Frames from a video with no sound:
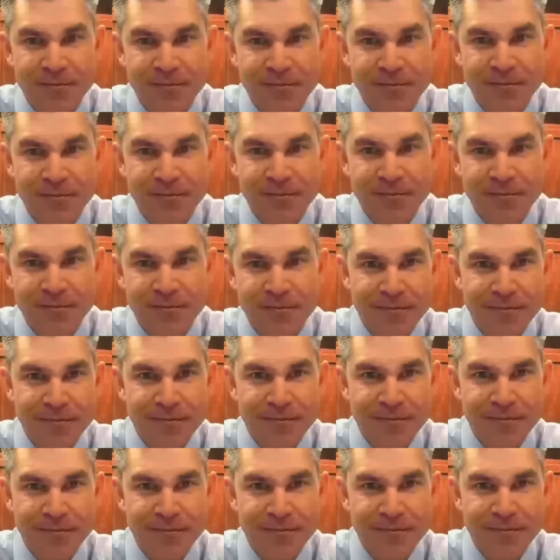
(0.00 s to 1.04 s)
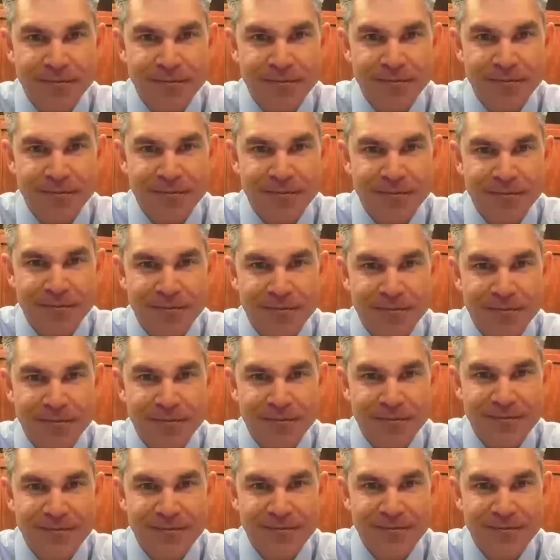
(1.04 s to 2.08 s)

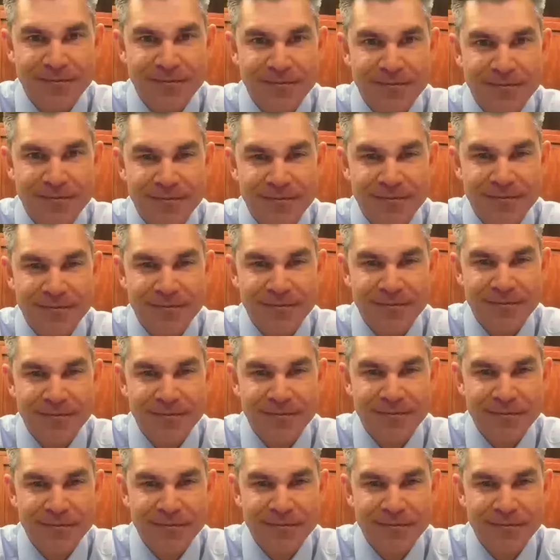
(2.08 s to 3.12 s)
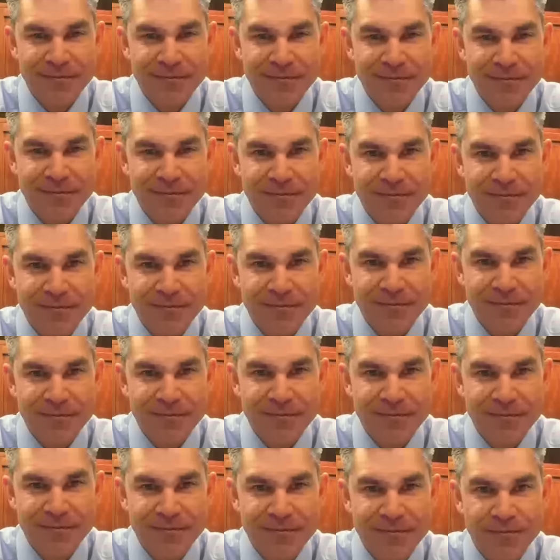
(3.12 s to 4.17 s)

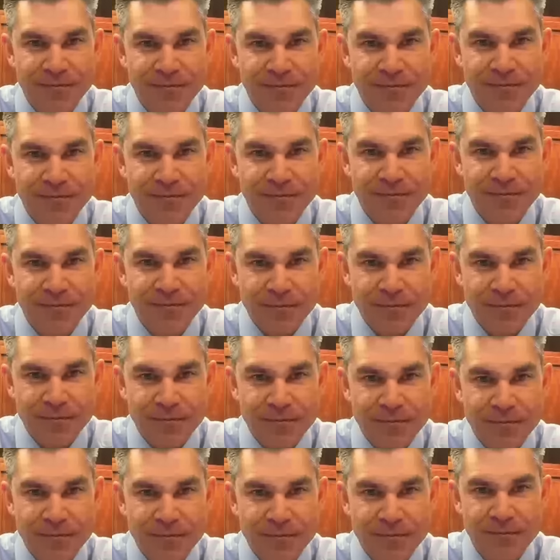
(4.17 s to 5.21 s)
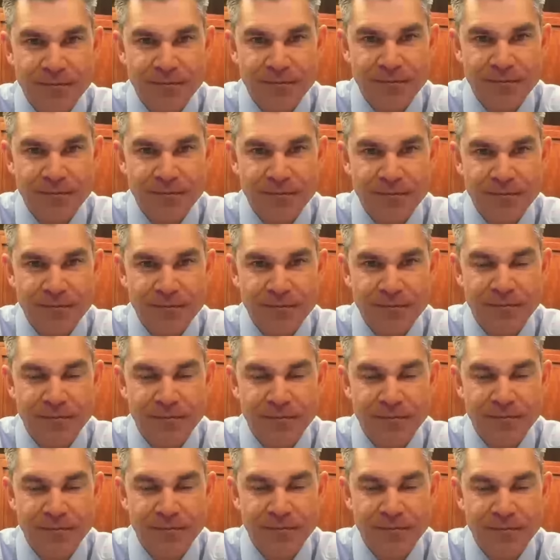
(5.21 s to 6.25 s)

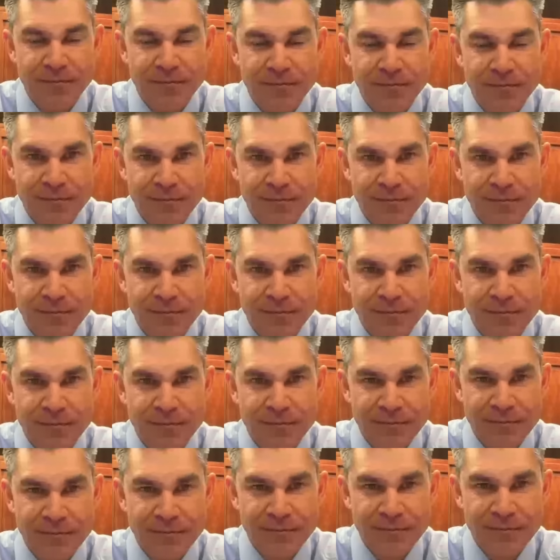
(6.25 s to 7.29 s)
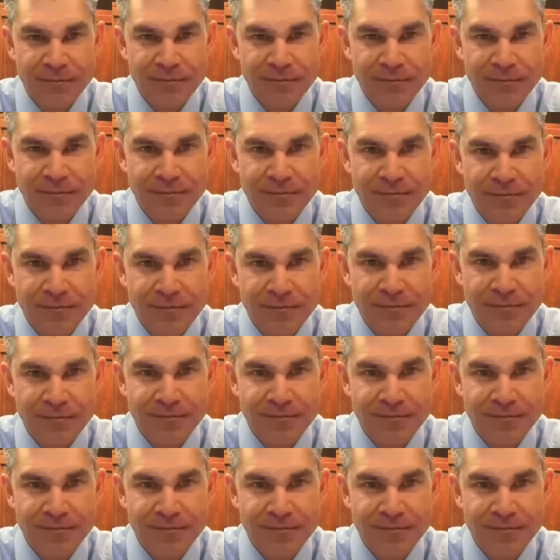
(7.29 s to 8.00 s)
The person shown says nothing.